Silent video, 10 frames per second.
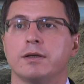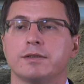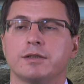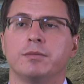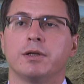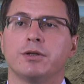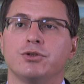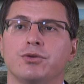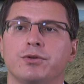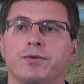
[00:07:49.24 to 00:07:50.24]
similar
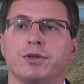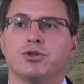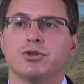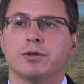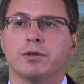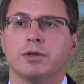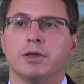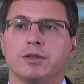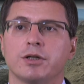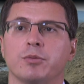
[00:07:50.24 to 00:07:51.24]
joint venture
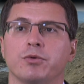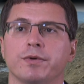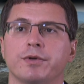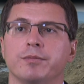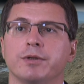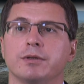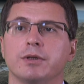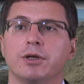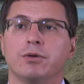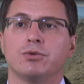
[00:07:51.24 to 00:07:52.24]
type of agreement,
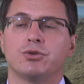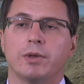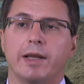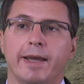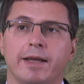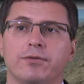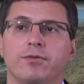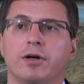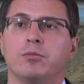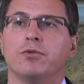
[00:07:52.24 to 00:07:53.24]
which will add
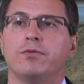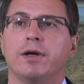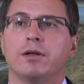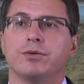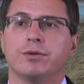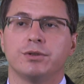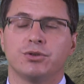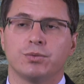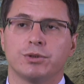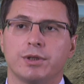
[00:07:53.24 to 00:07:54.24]
far more value and
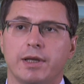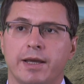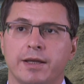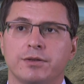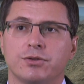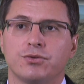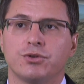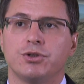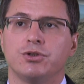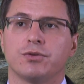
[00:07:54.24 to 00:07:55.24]
it would add
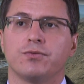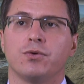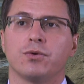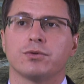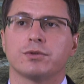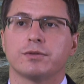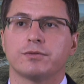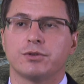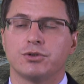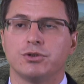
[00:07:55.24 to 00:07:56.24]
strategic focus,
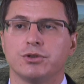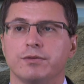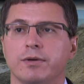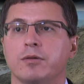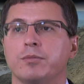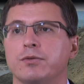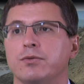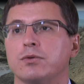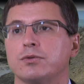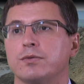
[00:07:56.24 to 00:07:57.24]
strategic development
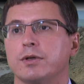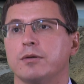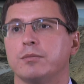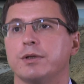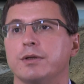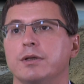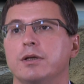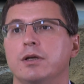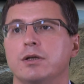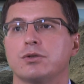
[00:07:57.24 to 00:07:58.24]
focus for the company.
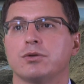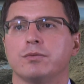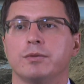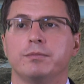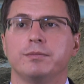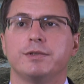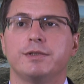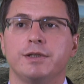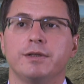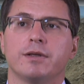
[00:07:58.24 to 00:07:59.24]
So we
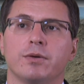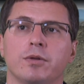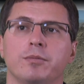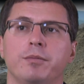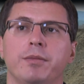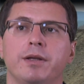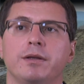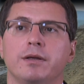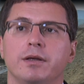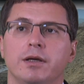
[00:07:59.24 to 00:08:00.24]
see there will be
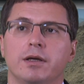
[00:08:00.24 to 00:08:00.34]
many